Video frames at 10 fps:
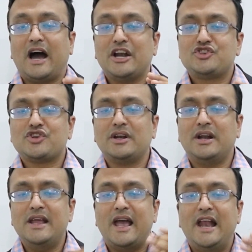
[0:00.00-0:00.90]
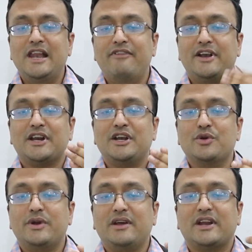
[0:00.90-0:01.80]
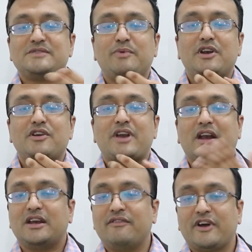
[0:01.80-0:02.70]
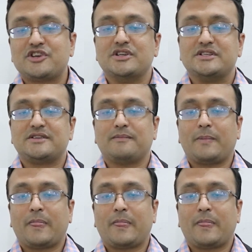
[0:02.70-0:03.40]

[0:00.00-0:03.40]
are generally elevated during respiratory tract infections.